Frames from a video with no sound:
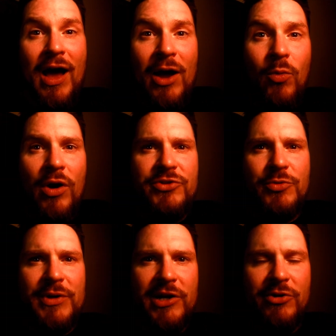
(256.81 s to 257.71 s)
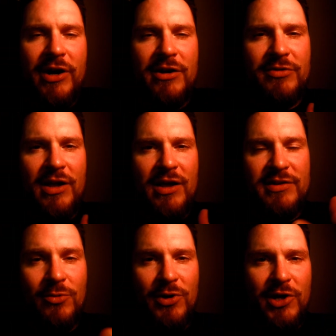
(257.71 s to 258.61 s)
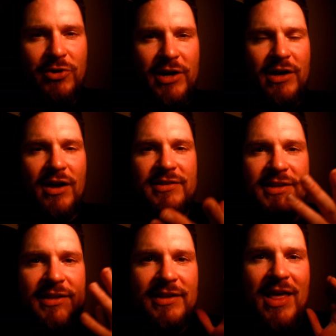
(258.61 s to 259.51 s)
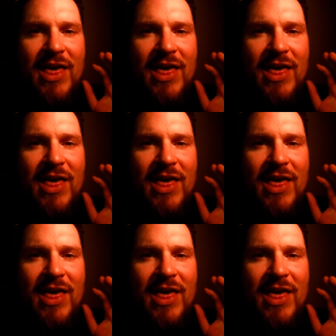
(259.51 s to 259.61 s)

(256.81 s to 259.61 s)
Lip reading: I want to be creative, guys. I want to create content.